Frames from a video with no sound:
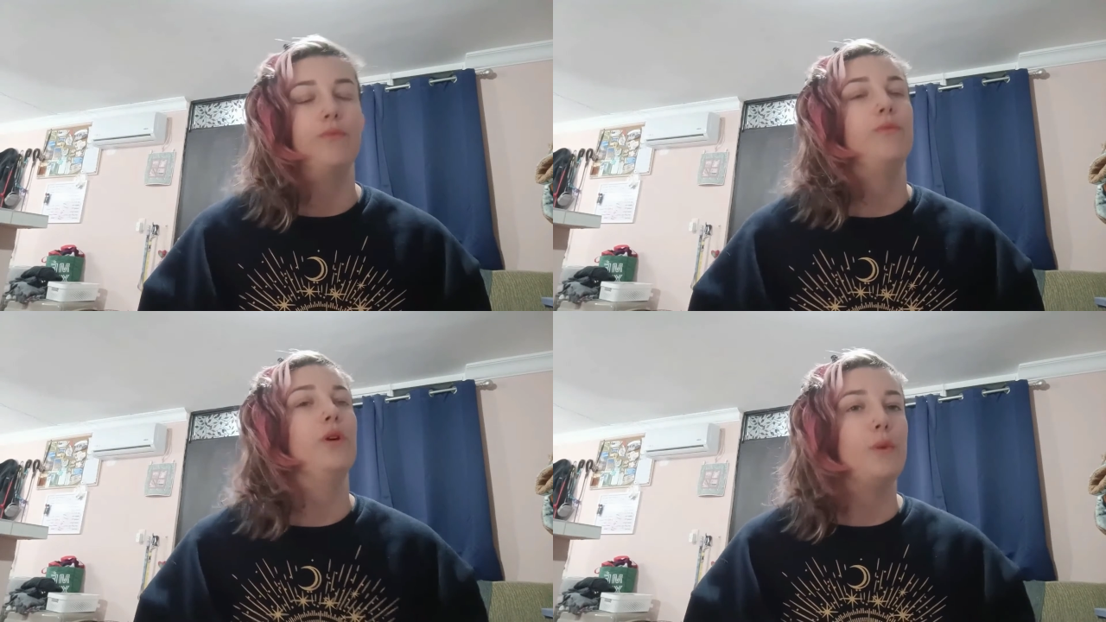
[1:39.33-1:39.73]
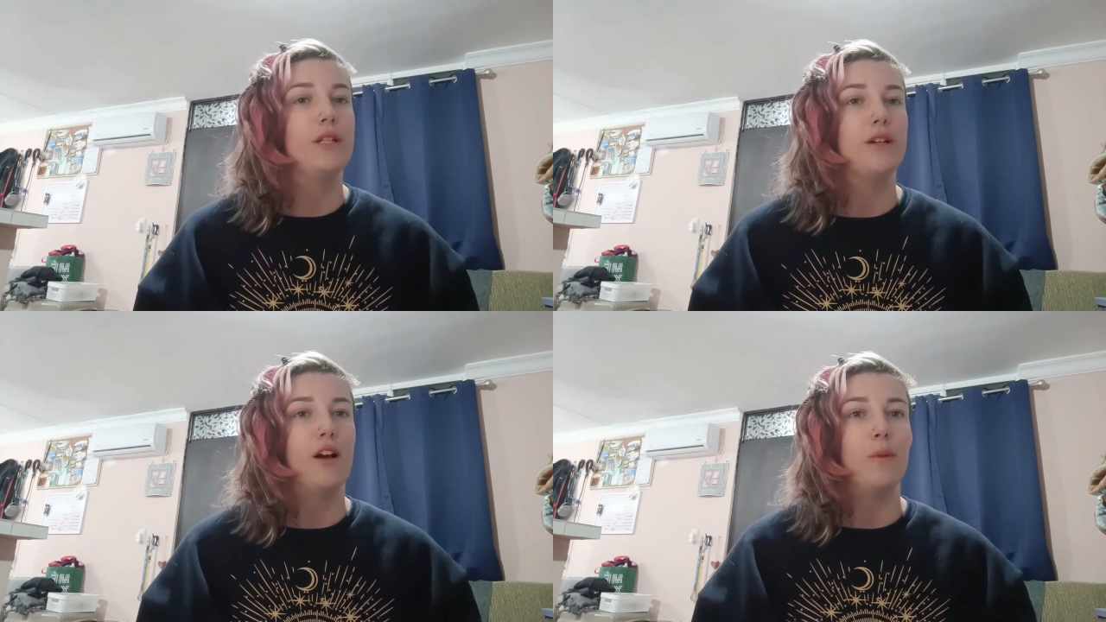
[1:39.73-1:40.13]
When we
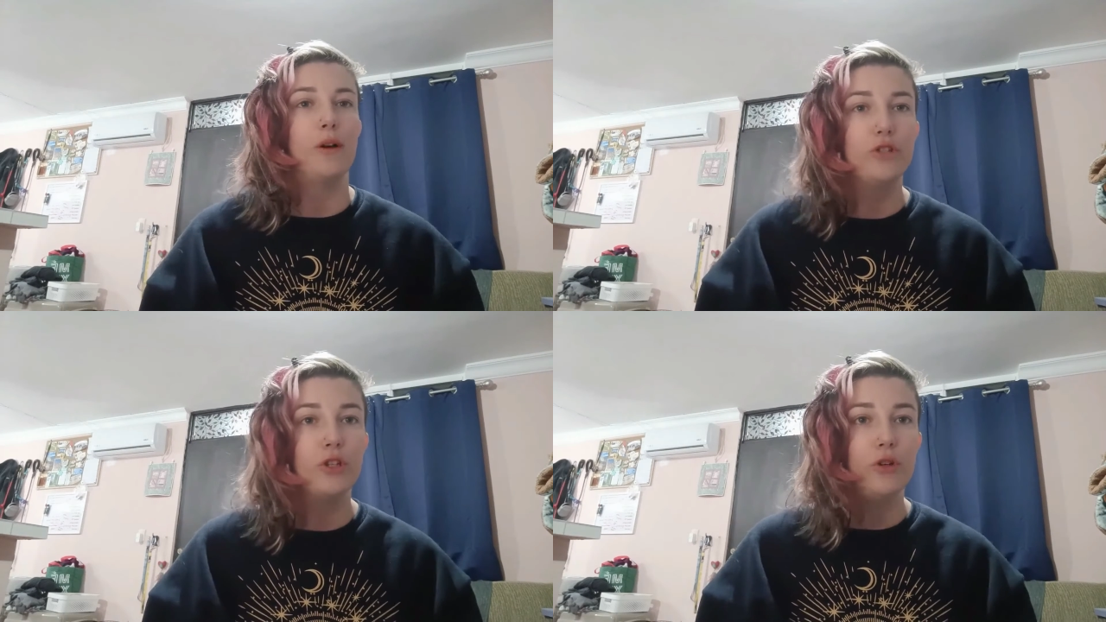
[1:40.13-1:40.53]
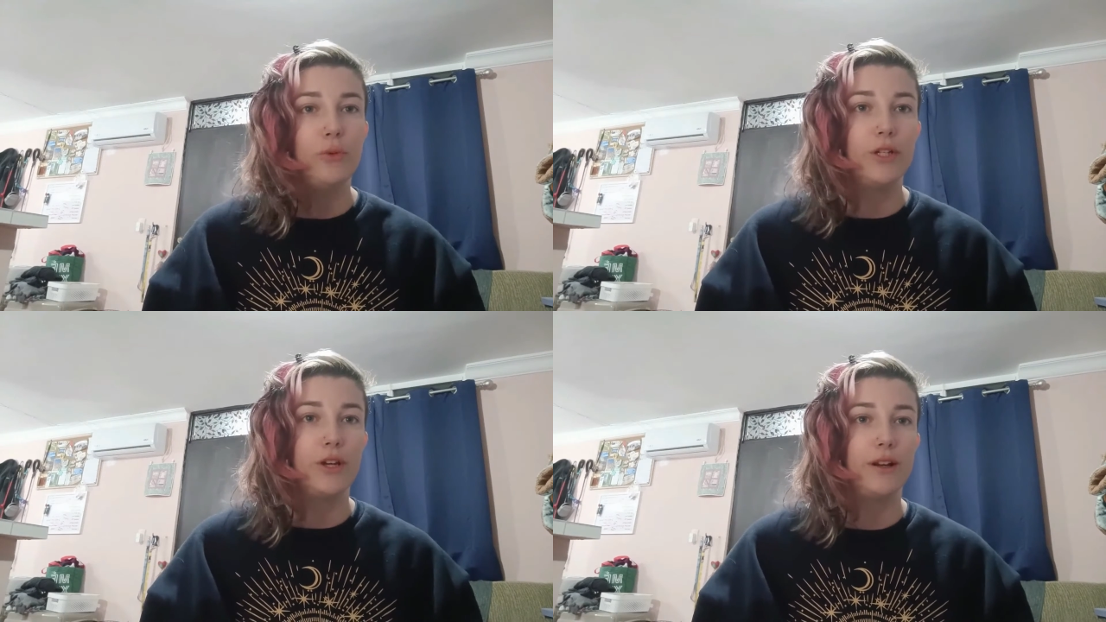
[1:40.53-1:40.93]
talk about tú, we
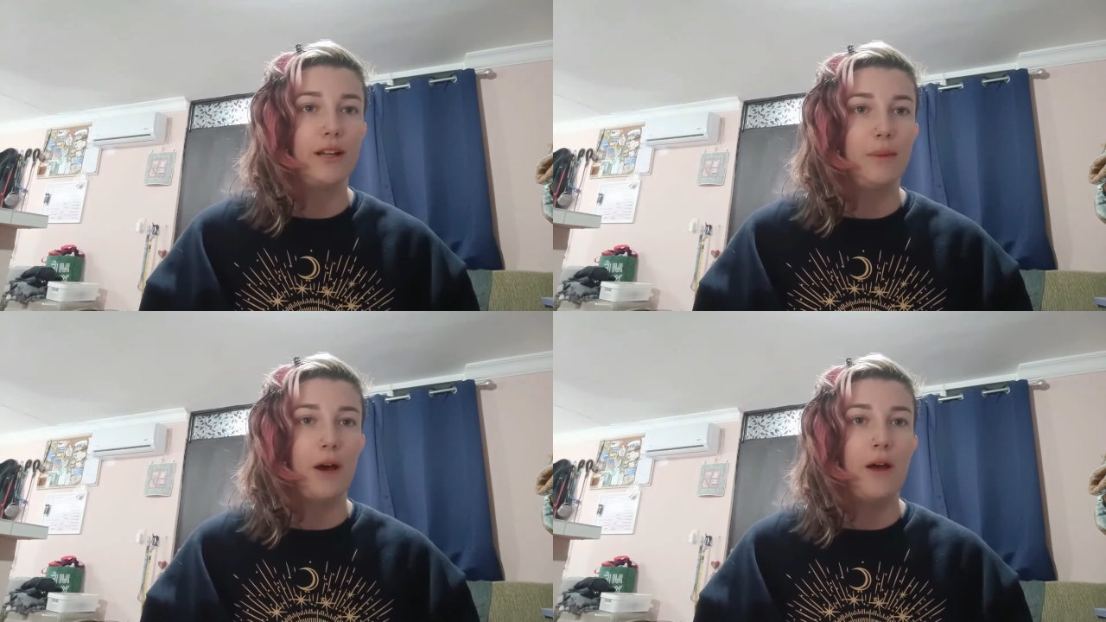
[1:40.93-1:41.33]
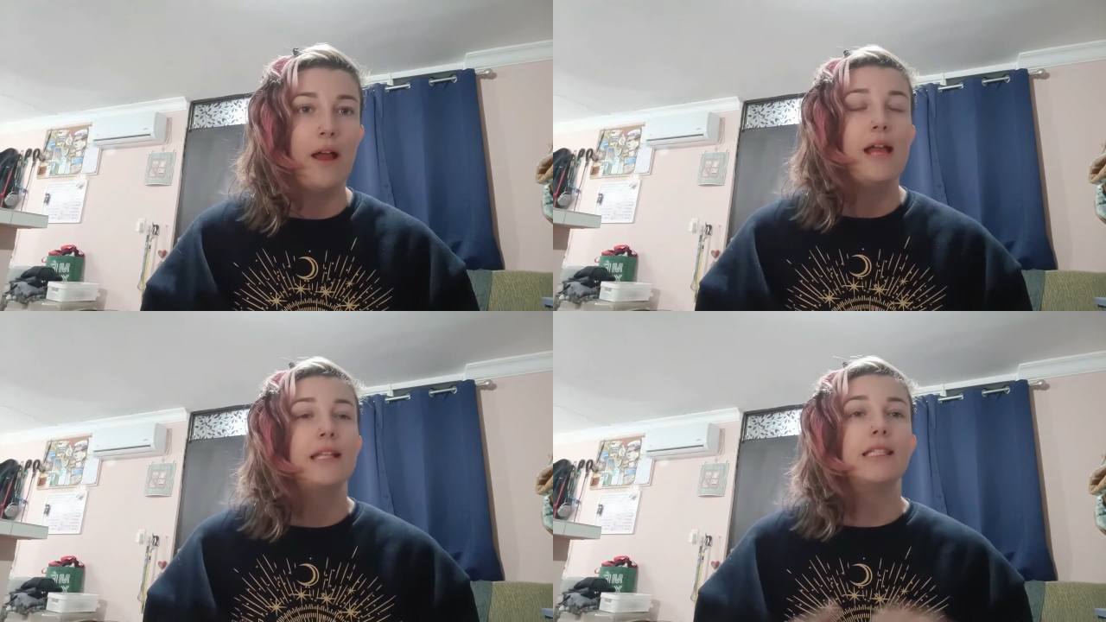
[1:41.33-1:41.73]
we're talking about
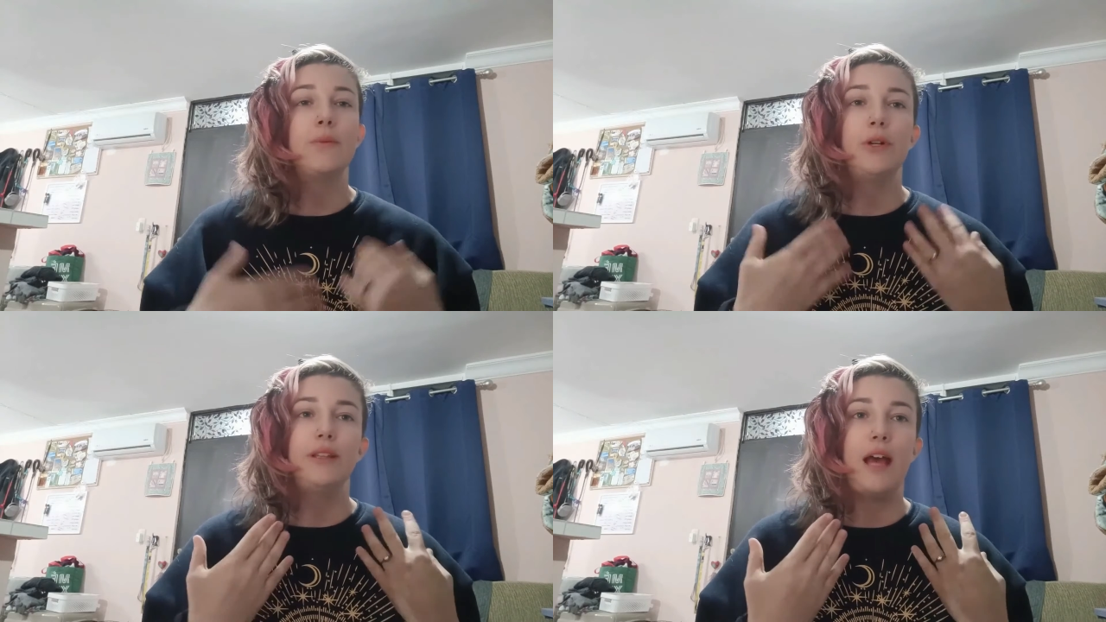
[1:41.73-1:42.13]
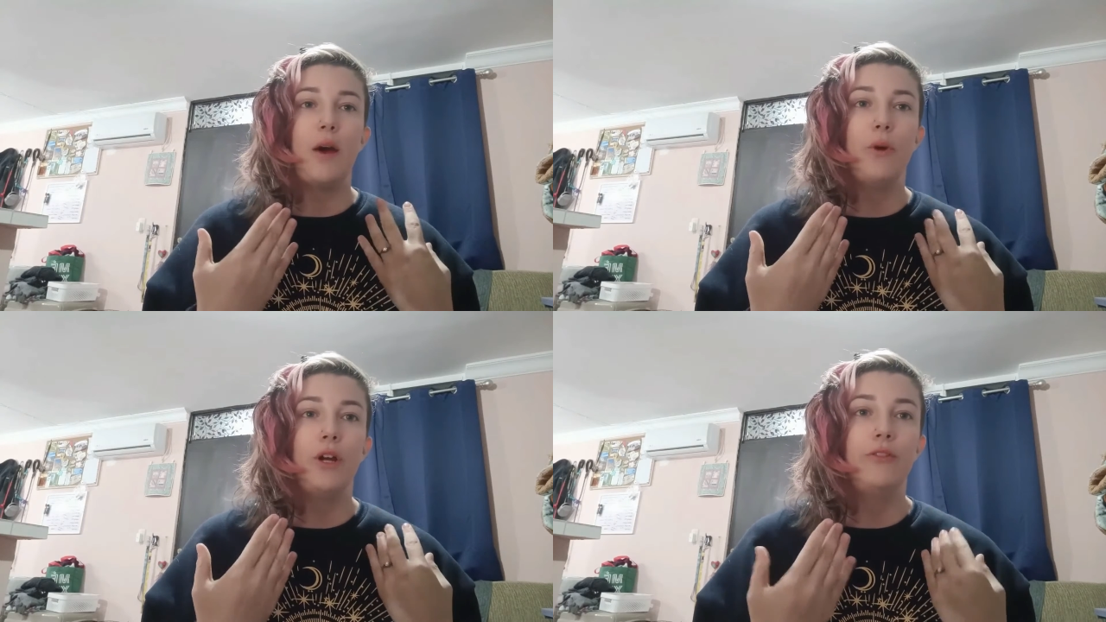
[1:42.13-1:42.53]
someone
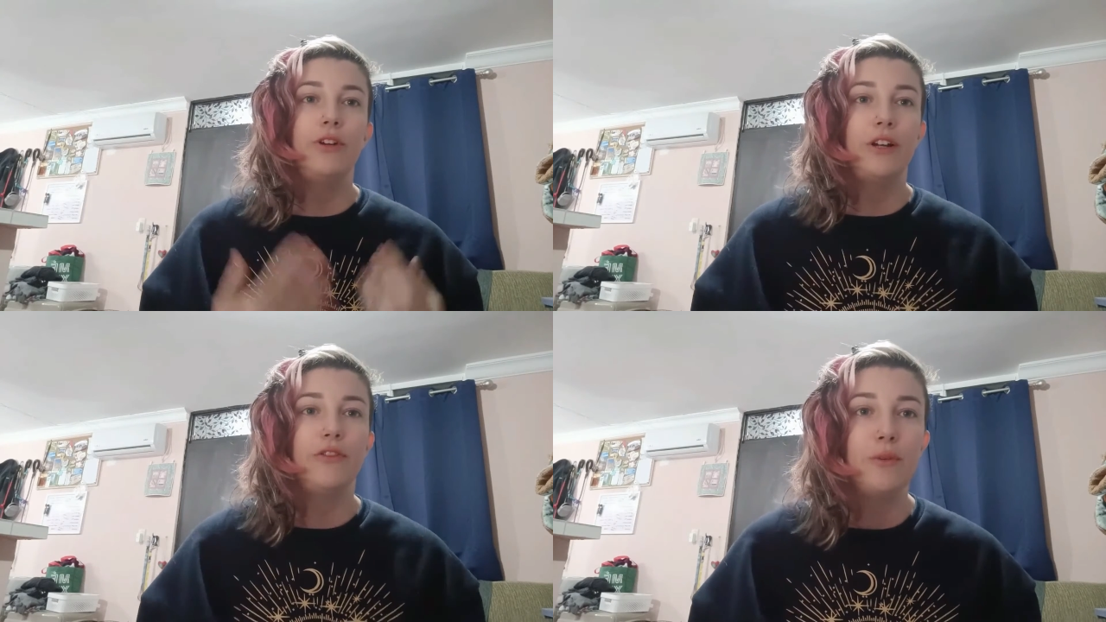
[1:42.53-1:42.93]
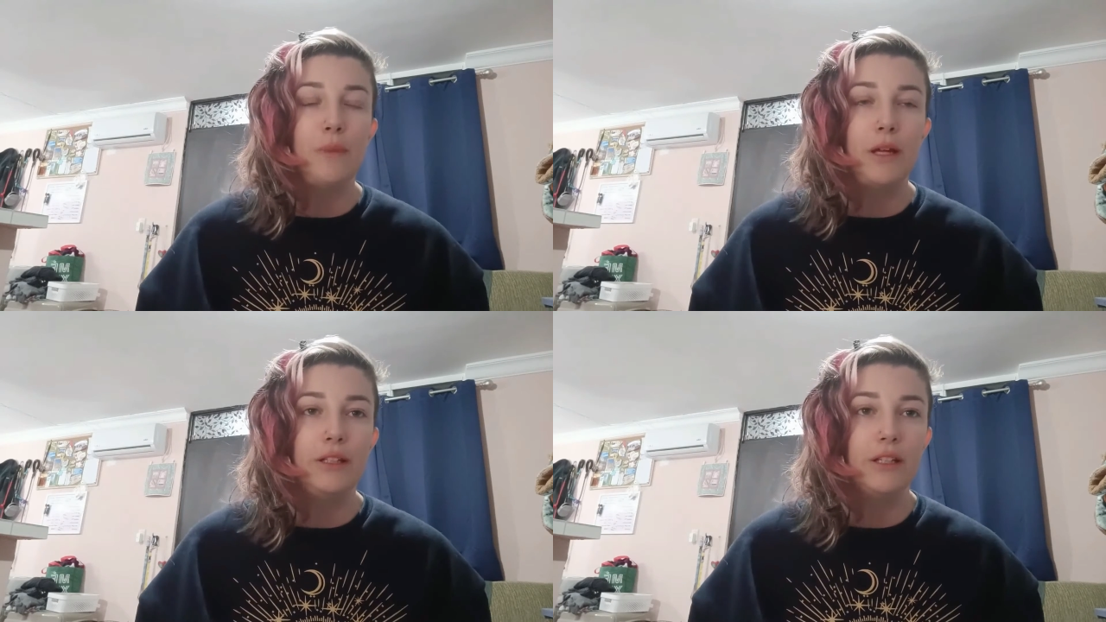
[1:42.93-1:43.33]
that we're very
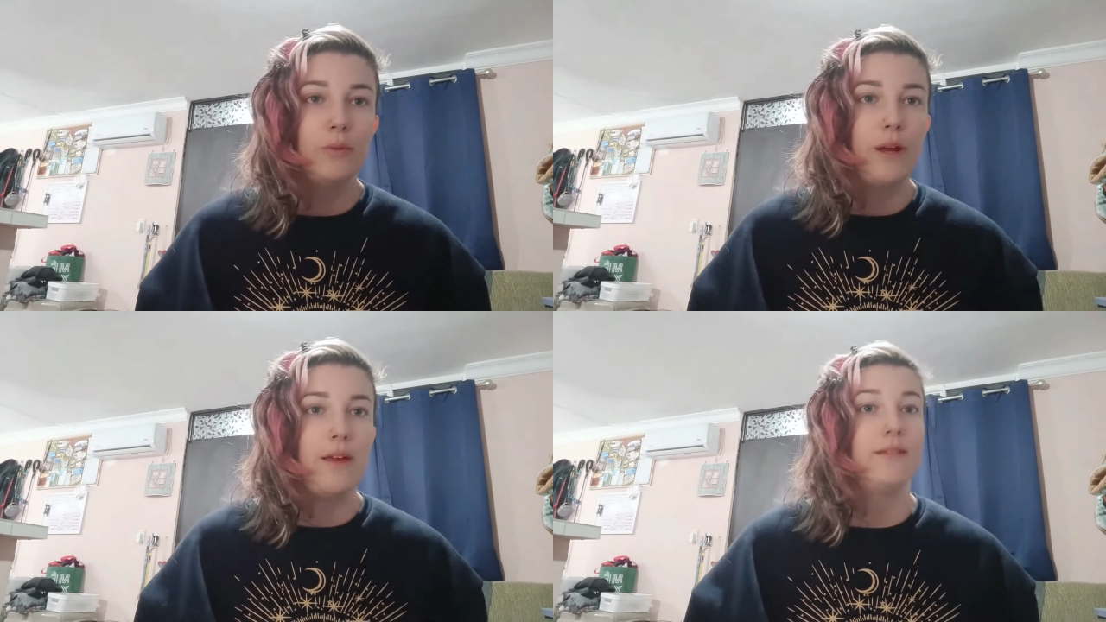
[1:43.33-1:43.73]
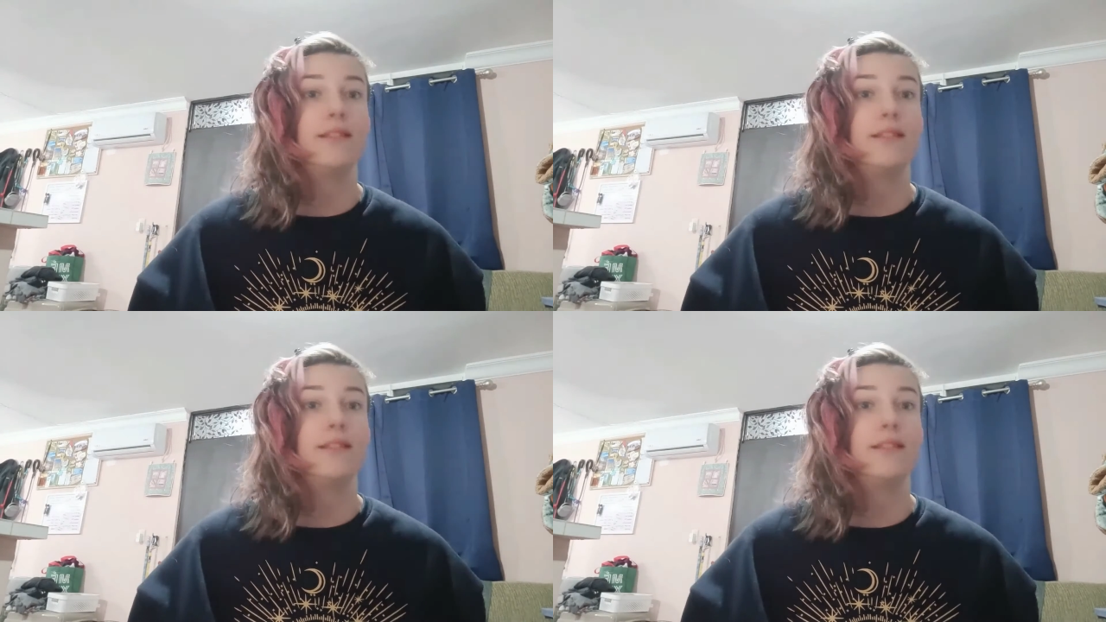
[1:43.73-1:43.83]
familiar with,